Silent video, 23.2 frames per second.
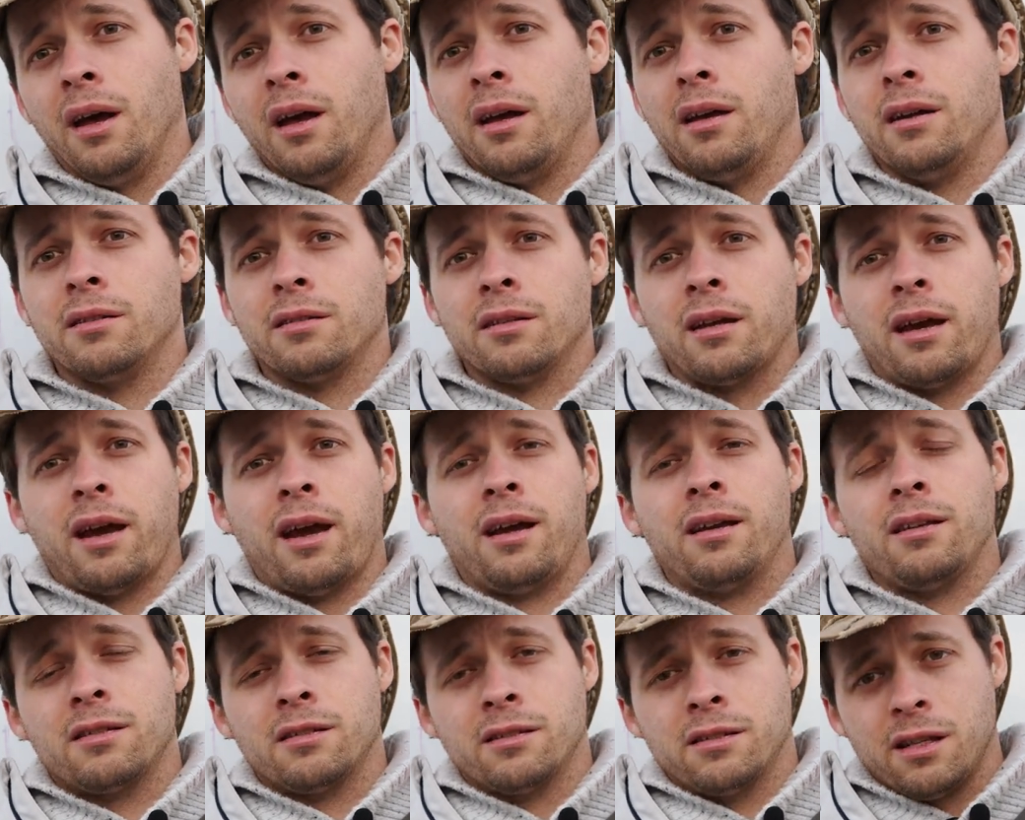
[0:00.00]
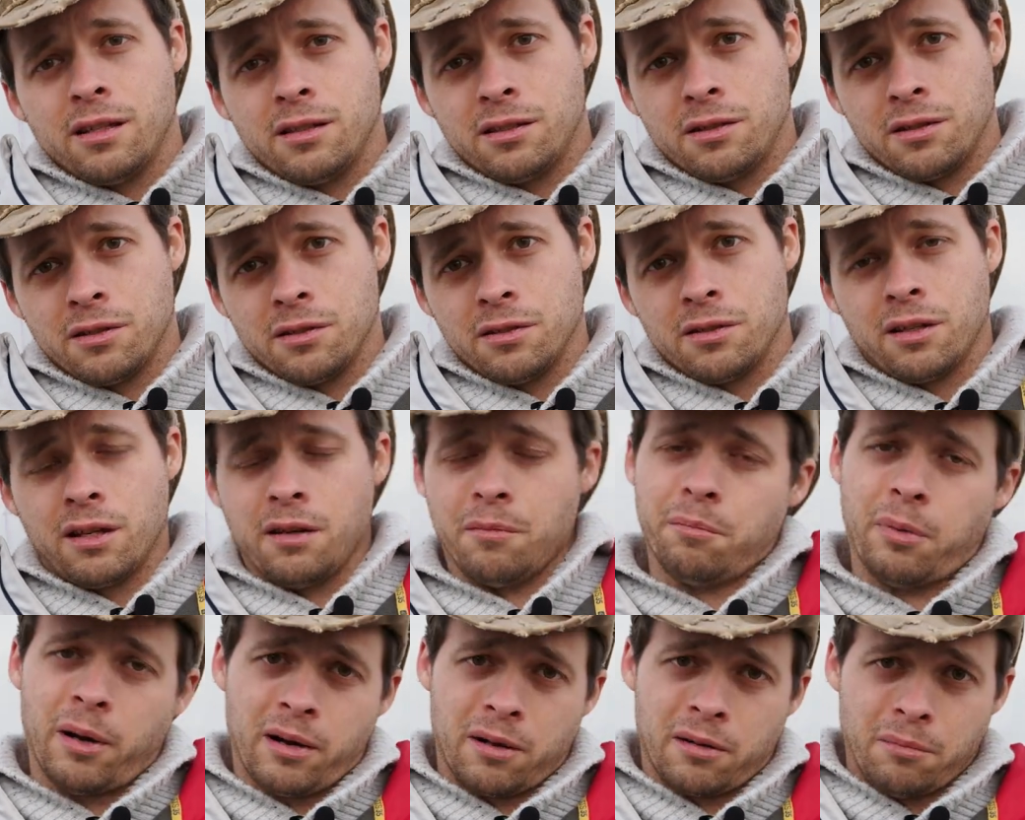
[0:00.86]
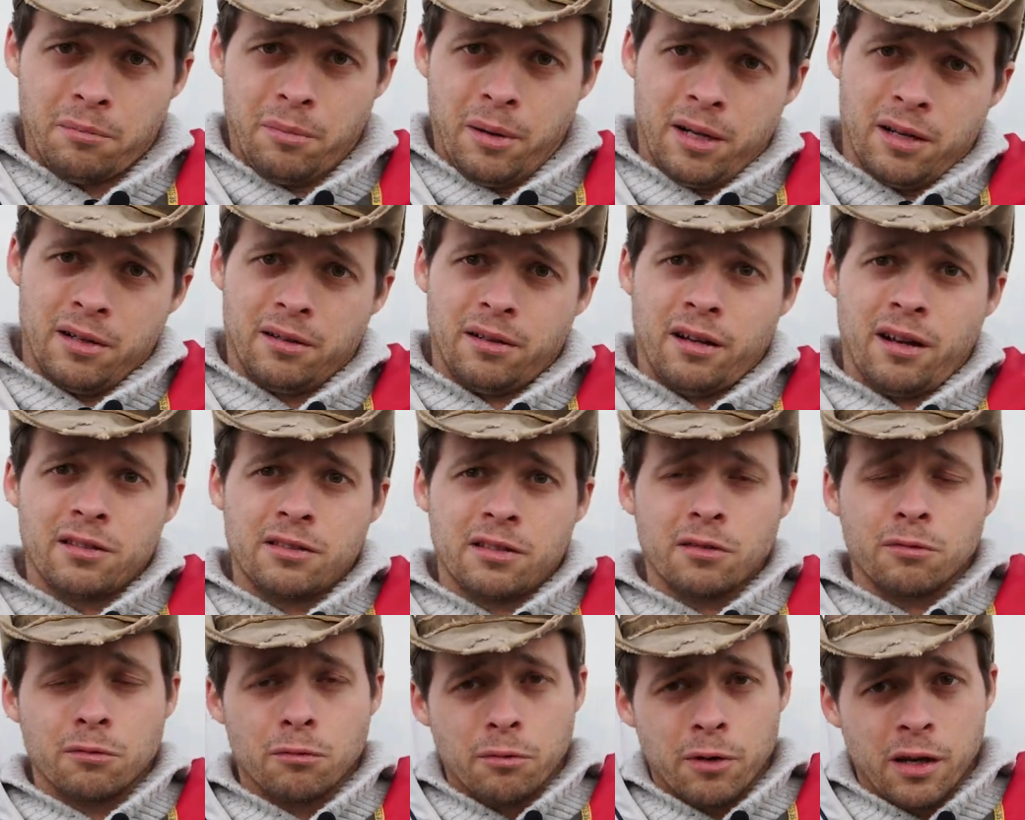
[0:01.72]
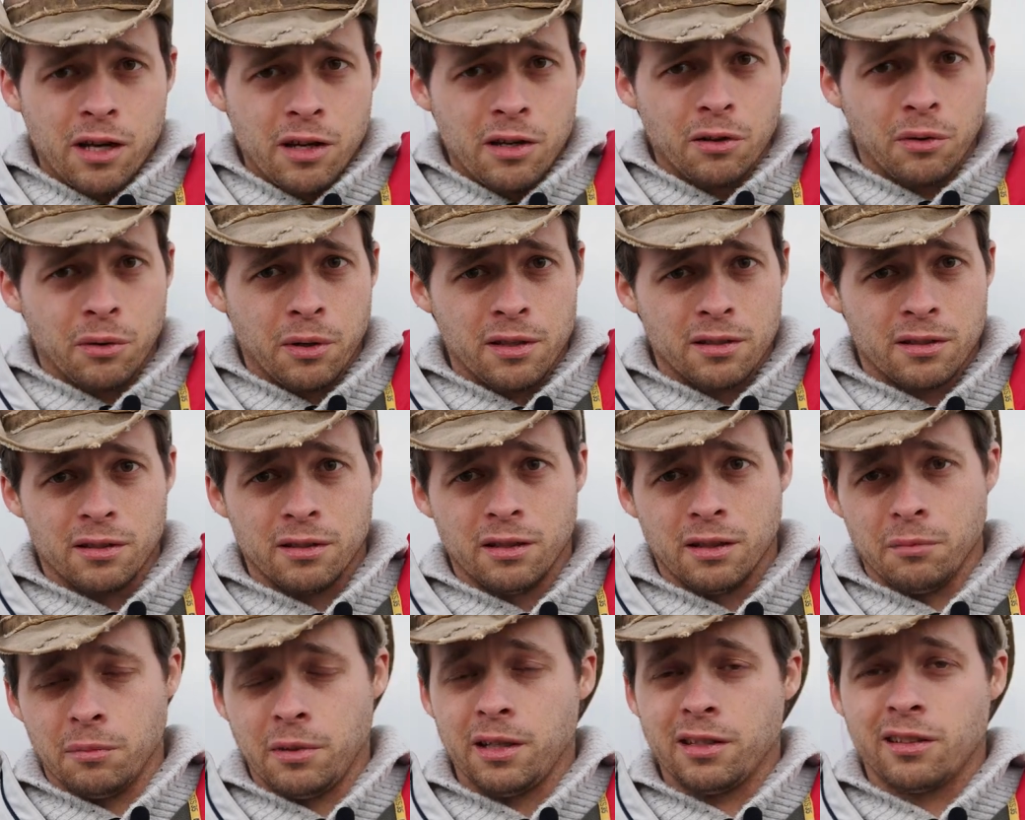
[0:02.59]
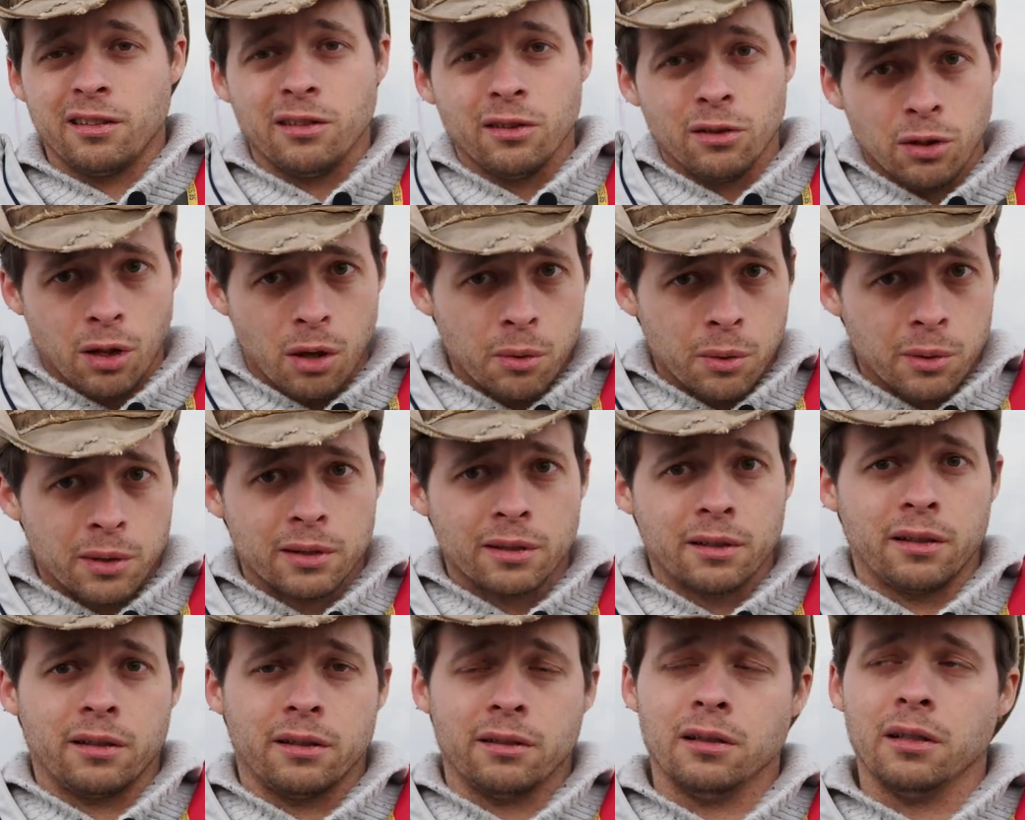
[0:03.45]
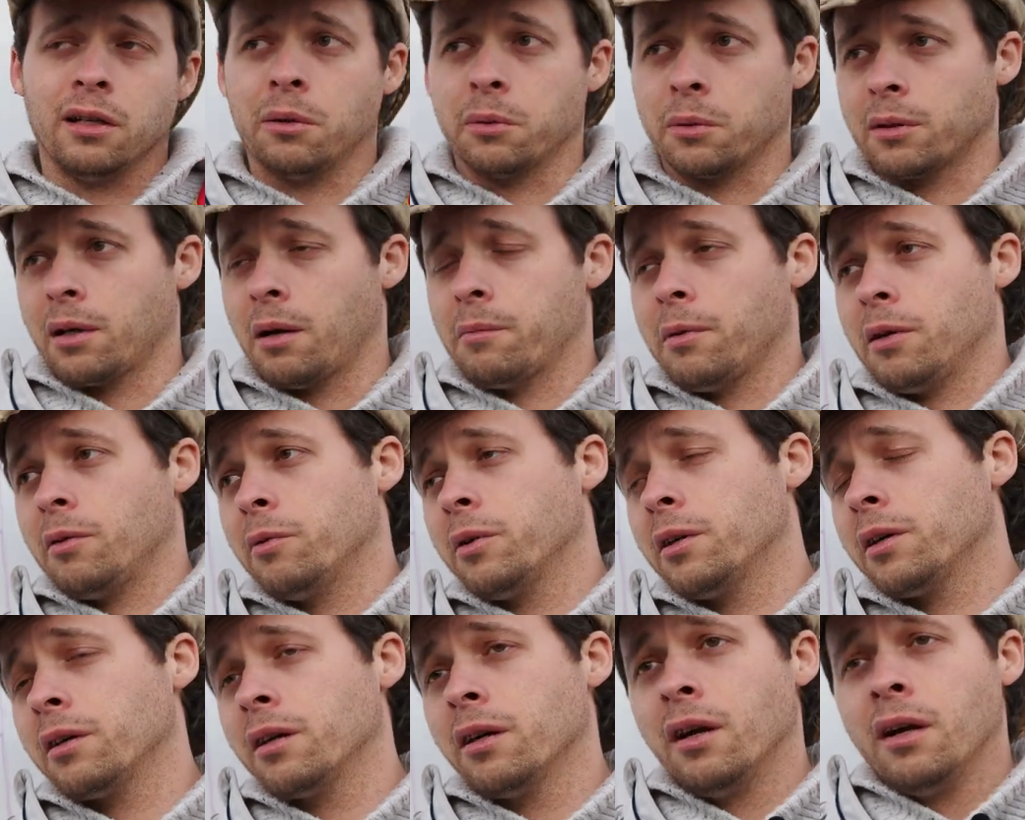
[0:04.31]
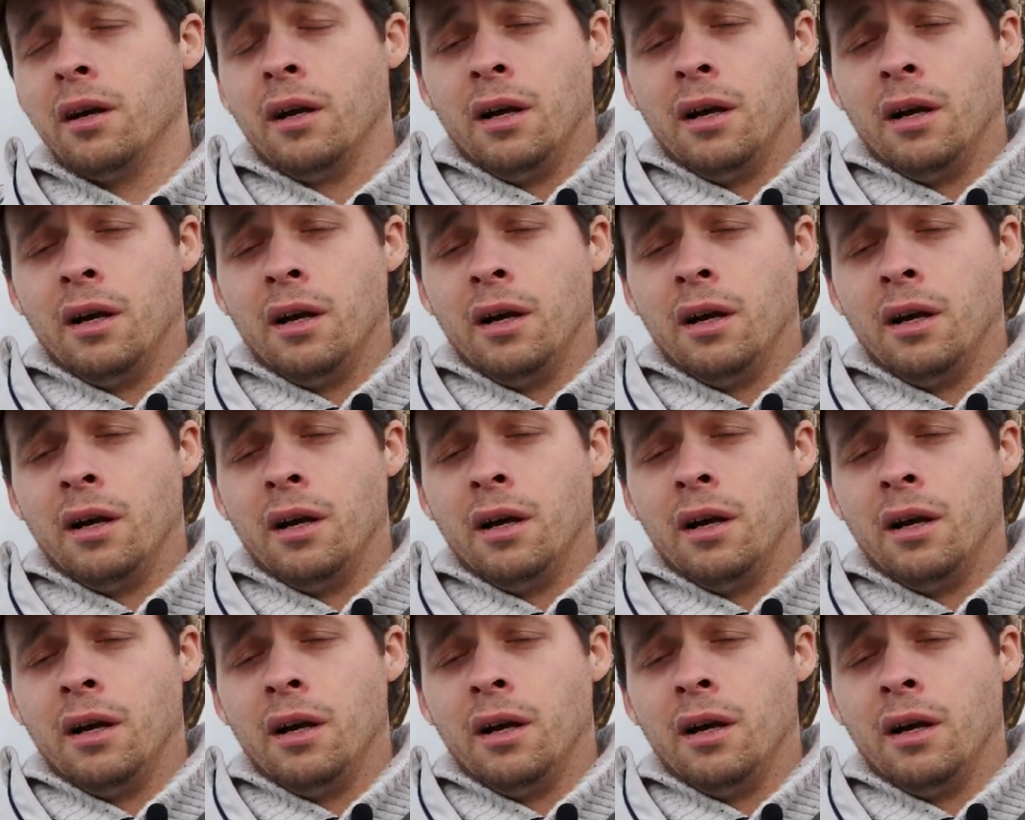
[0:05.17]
is as sensors get better and better and as the read noise in them gets lower and lower. I mean, we're